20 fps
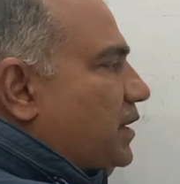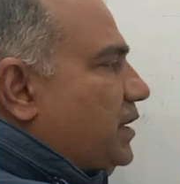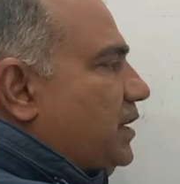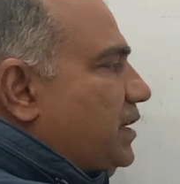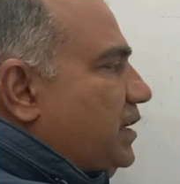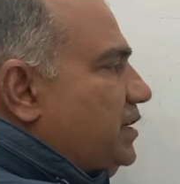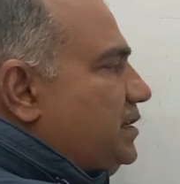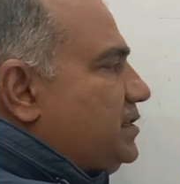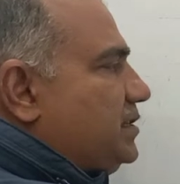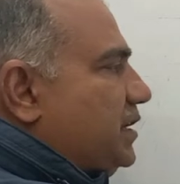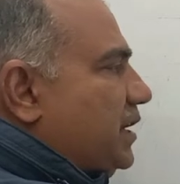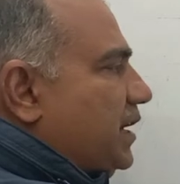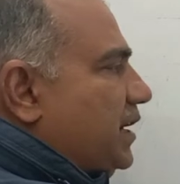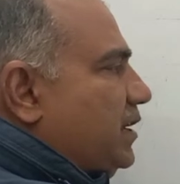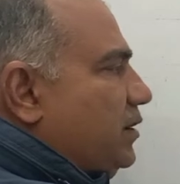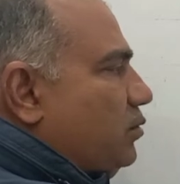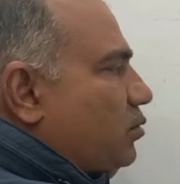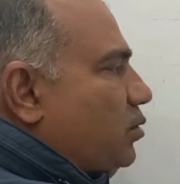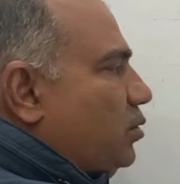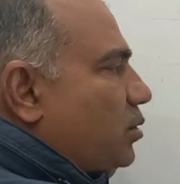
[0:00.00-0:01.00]
is
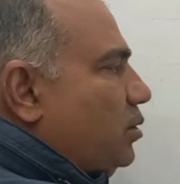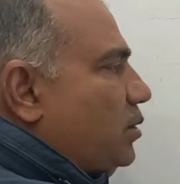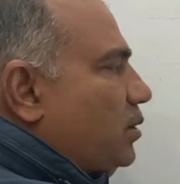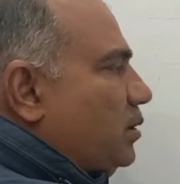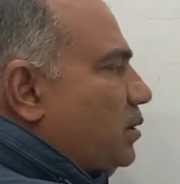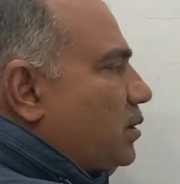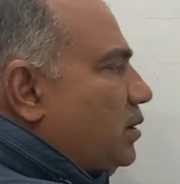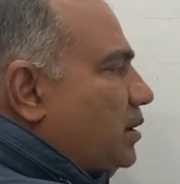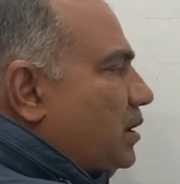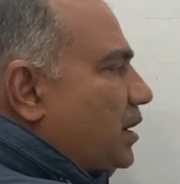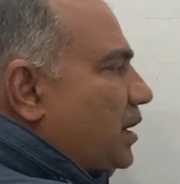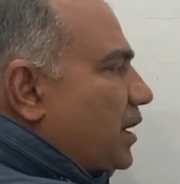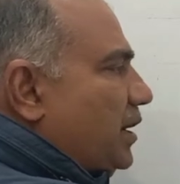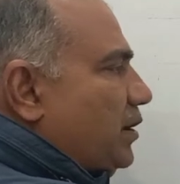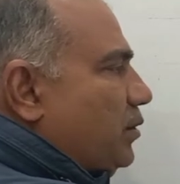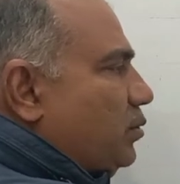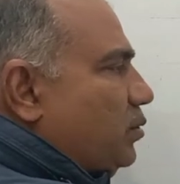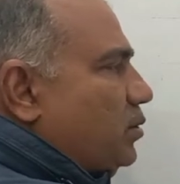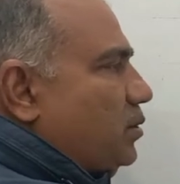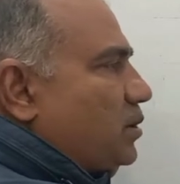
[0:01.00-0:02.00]
IO,
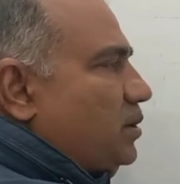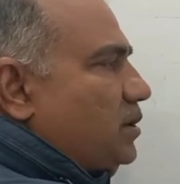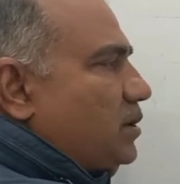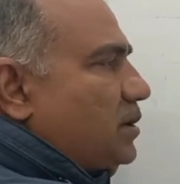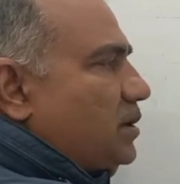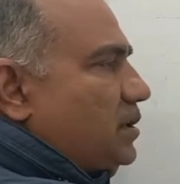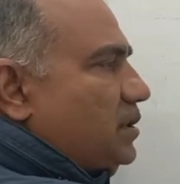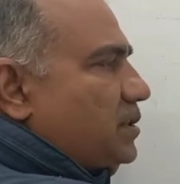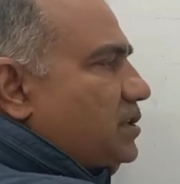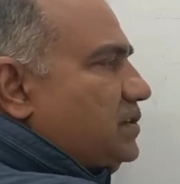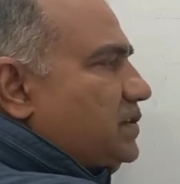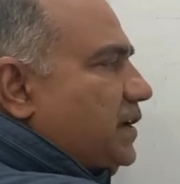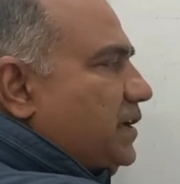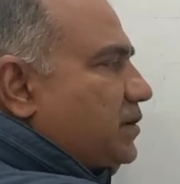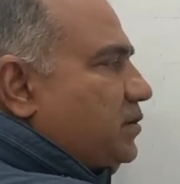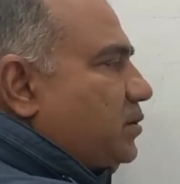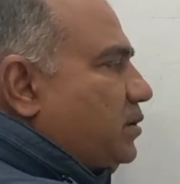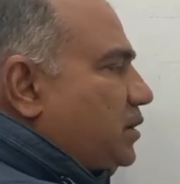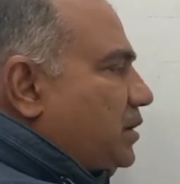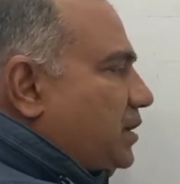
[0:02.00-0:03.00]
this
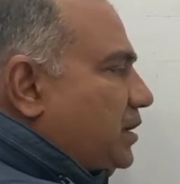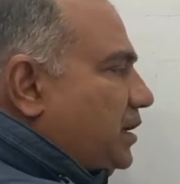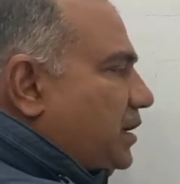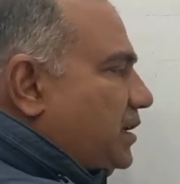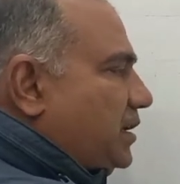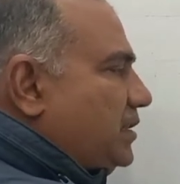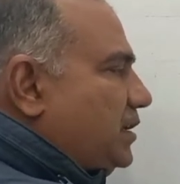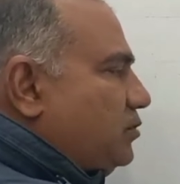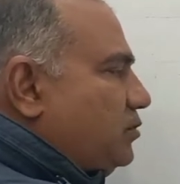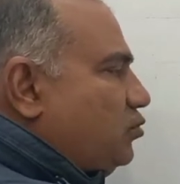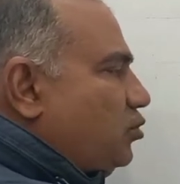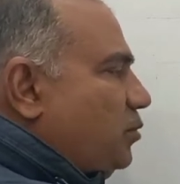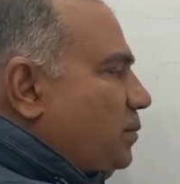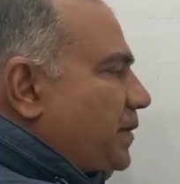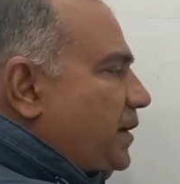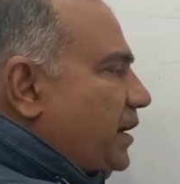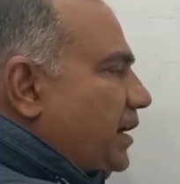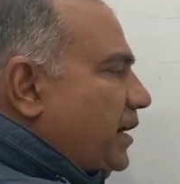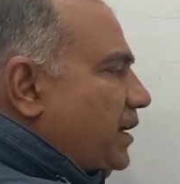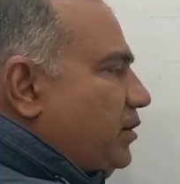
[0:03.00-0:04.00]
IO. Another could
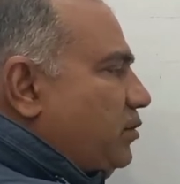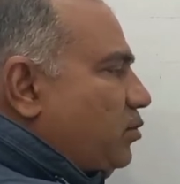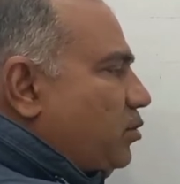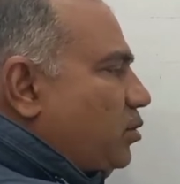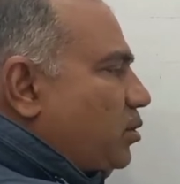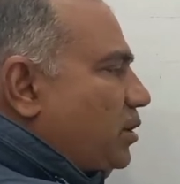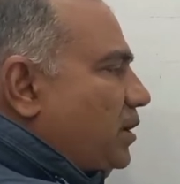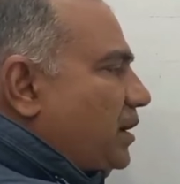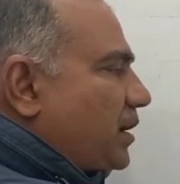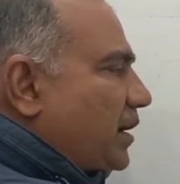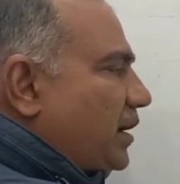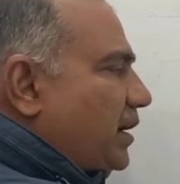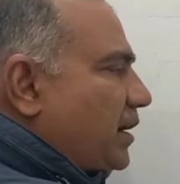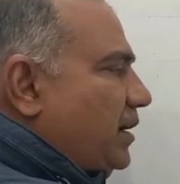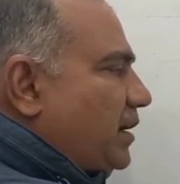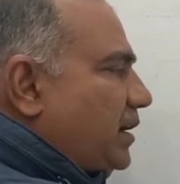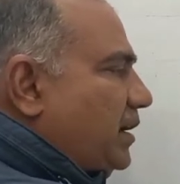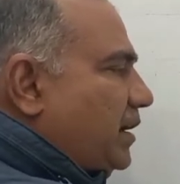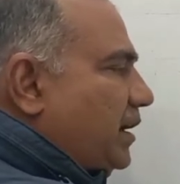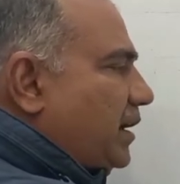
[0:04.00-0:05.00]
be IO
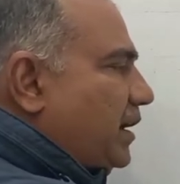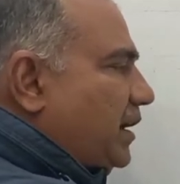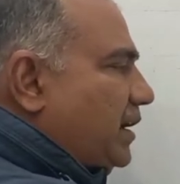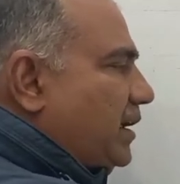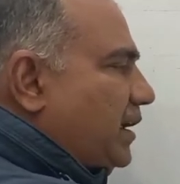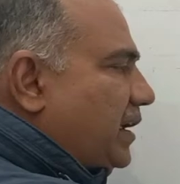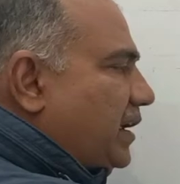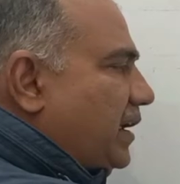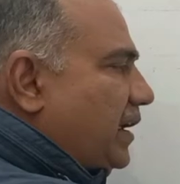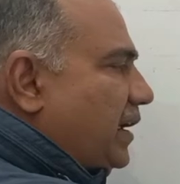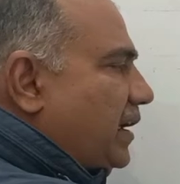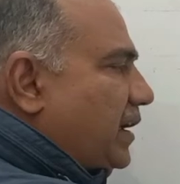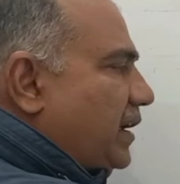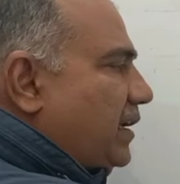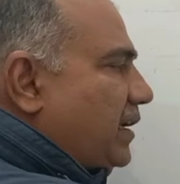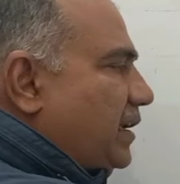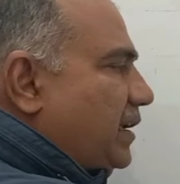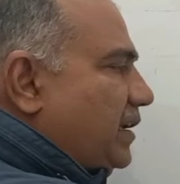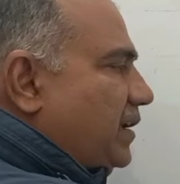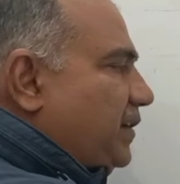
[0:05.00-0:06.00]
and IA.
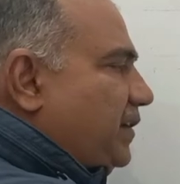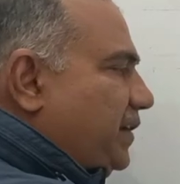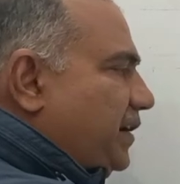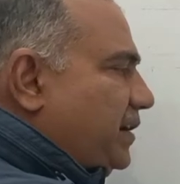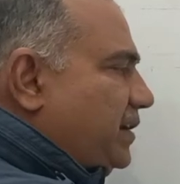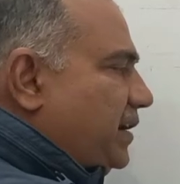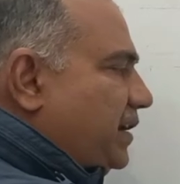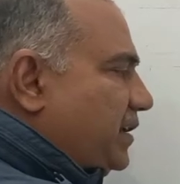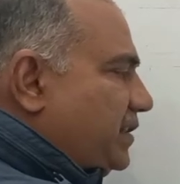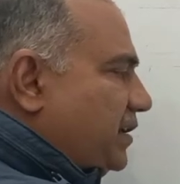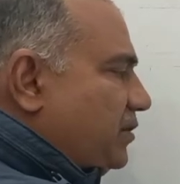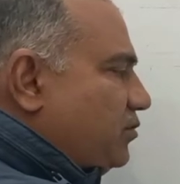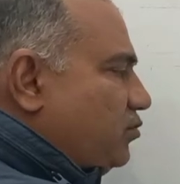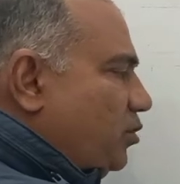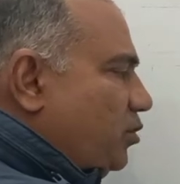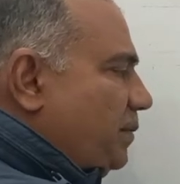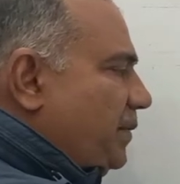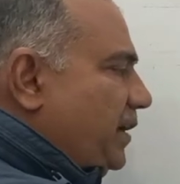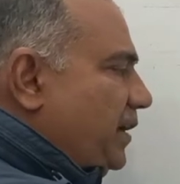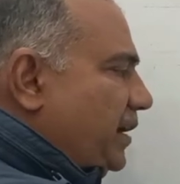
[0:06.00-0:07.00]
Yet another
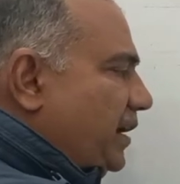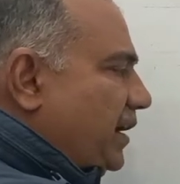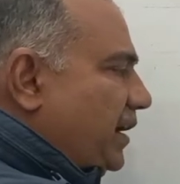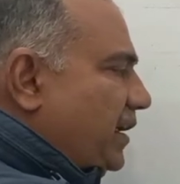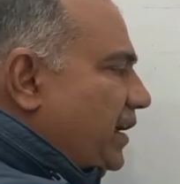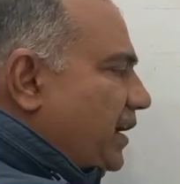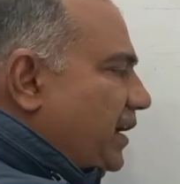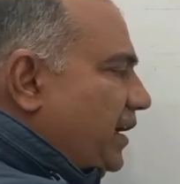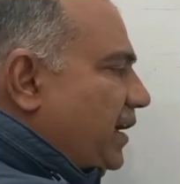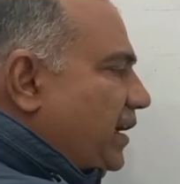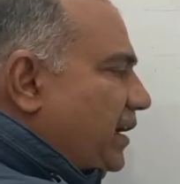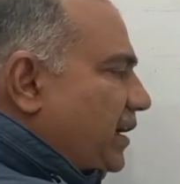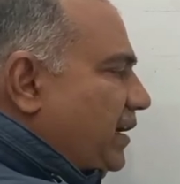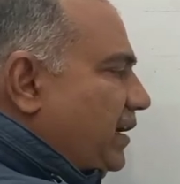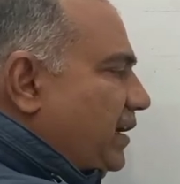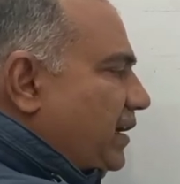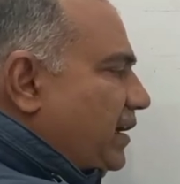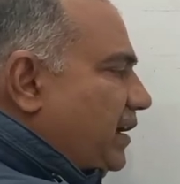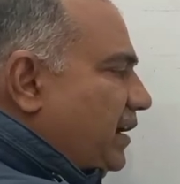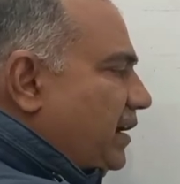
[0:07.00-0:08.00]
could be IA
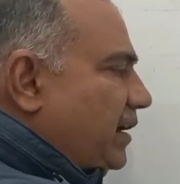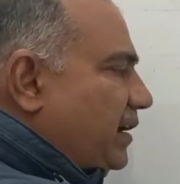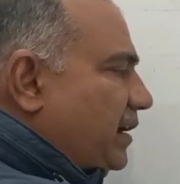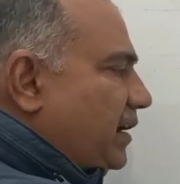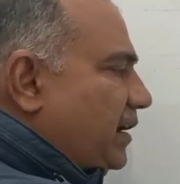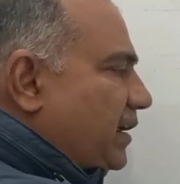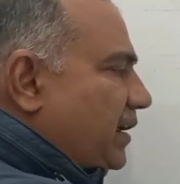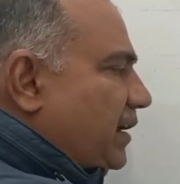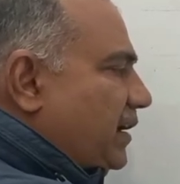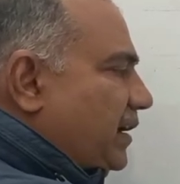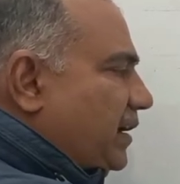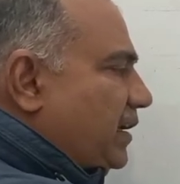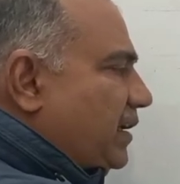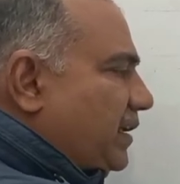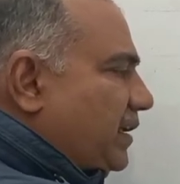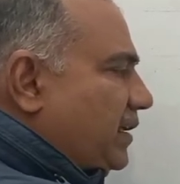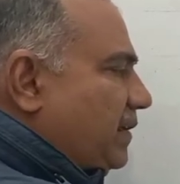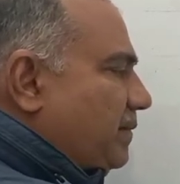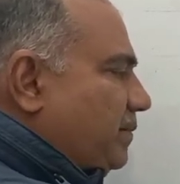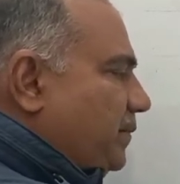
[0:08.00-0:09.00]
and IA.
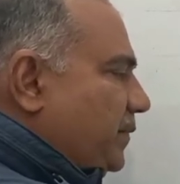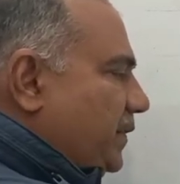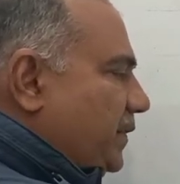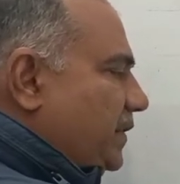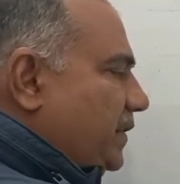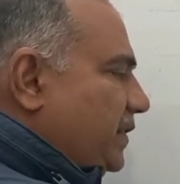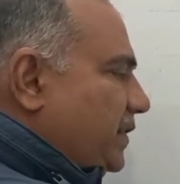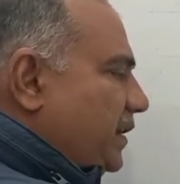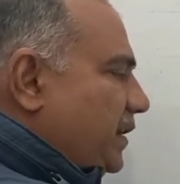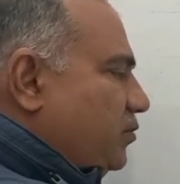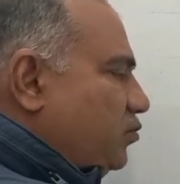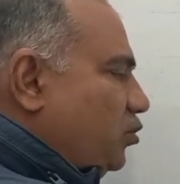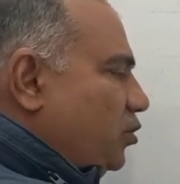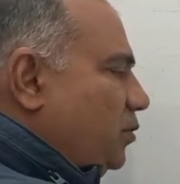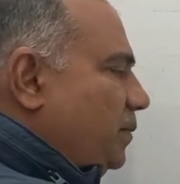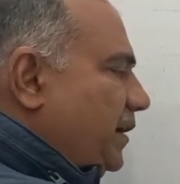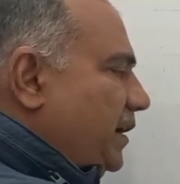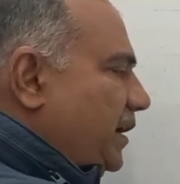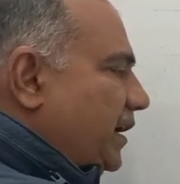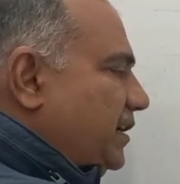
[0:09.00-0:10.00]
Then could
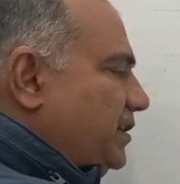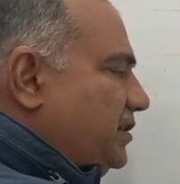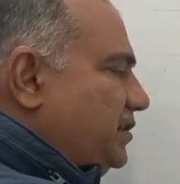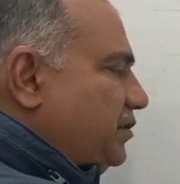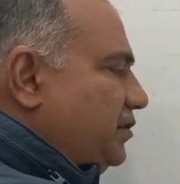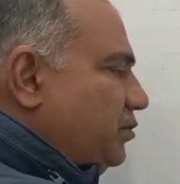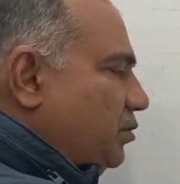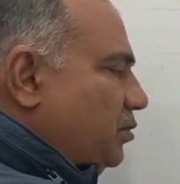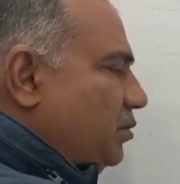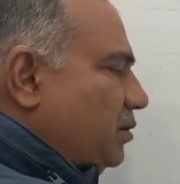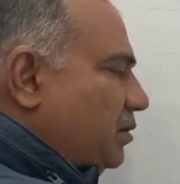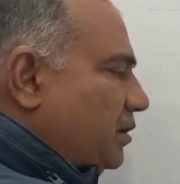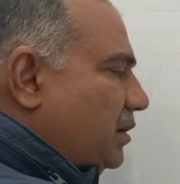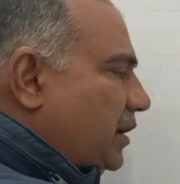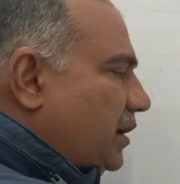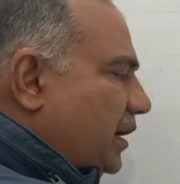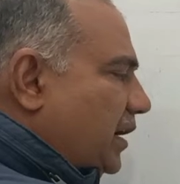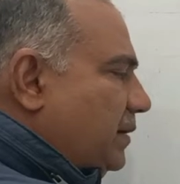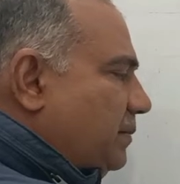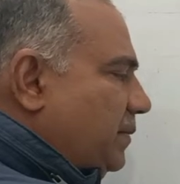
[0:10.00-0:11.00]
be I0,
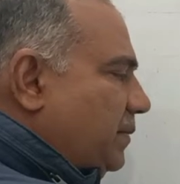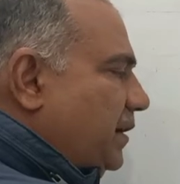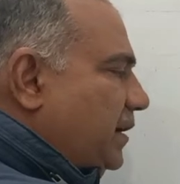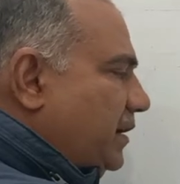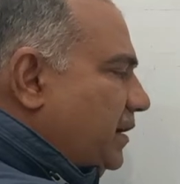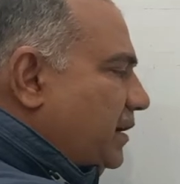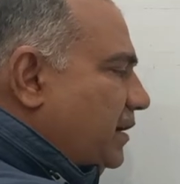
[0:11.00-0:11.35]
IB.